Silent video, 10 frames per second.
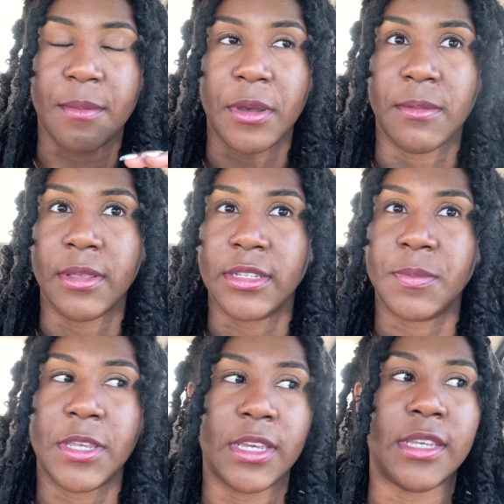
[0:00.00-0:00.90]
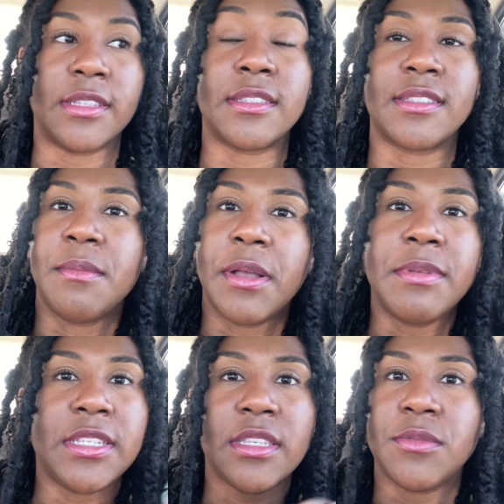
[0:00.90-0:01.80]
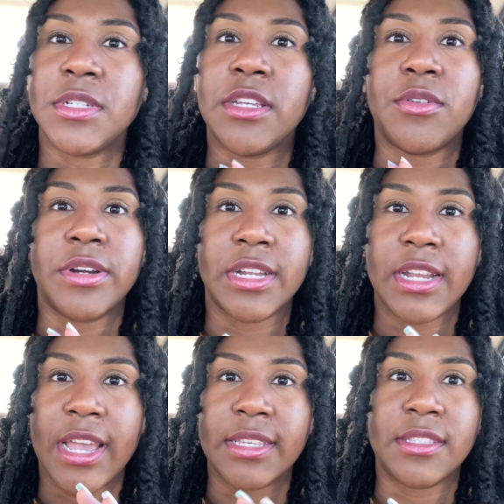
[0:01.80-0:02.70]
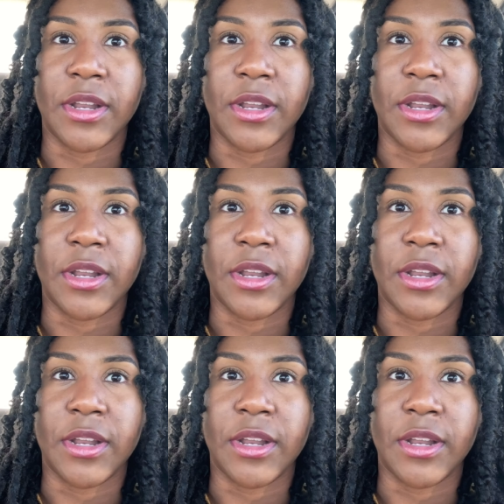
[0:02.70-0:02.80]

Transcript: at Publix because Publix is really organized.